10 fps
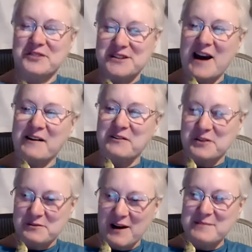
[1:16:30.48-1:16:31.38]

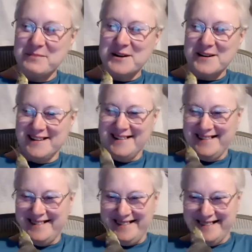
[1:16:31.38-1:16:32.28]
photographer, right, Bert?
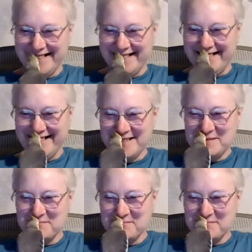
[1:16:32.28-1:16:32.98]
Yeah. yeah well,